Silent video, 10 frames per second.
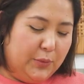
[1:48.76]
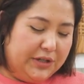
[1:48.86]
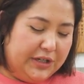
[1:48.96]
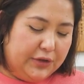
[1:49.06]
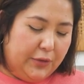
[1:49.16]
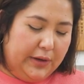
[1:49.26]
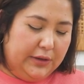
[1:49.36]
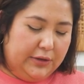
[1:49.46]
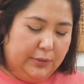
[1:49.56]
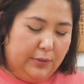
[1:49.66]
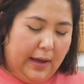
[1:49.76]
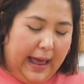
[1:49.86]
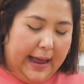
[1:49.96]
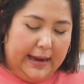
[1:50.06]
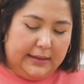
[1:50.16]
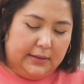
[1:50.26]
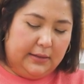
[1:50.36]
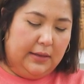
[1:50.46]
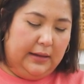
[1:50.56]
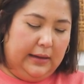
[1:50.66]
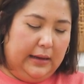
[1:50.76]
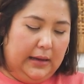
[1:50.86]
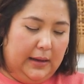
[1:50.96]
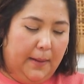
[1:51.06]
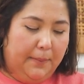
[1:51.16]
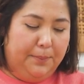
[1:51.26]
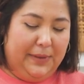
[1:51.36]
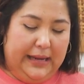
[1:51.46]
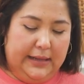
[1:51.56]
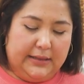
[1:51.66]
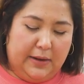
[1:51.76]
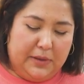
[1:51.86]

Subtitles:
we're just going to add the beans that